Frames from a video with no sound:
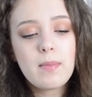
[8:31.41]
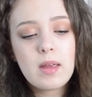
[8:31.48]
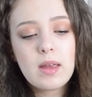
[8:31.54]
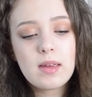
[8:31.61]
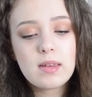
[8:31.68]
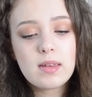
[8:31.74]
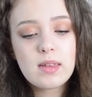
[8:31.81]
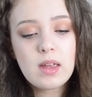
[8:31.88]

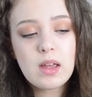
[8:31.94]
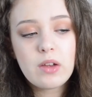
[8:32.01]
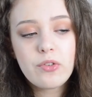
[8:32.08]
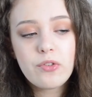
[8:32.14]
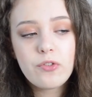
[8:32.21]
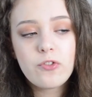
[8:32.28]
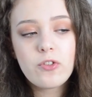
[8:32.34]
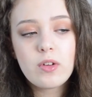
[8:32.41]
is
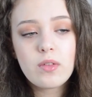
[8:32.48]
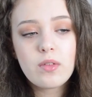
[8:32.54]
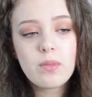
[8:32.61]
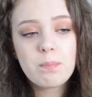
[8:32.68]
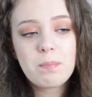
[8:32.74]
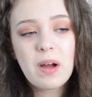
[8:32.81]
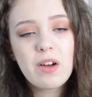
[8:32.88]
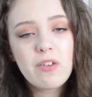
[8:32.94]
if
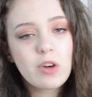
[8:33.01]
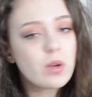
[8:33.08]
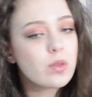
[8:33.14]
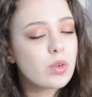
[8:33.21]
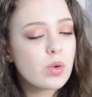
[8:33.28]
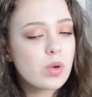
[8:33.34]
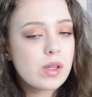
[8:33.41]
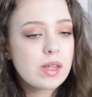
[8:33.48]

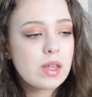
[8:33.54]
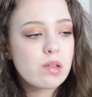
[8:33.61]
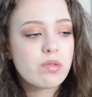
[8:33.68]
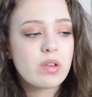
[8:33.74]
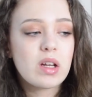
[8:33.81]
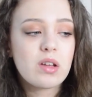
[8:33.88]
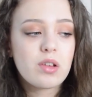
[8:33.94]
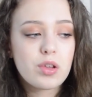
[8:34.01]
background noises
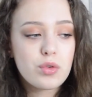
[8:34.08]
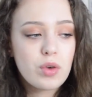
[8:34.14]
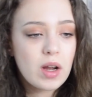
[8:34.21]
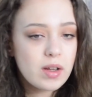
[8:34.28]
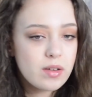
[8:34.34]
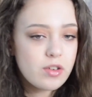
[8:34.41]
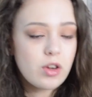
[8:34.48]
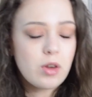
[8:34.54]
really
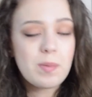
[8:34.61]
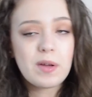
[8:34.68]
distract you,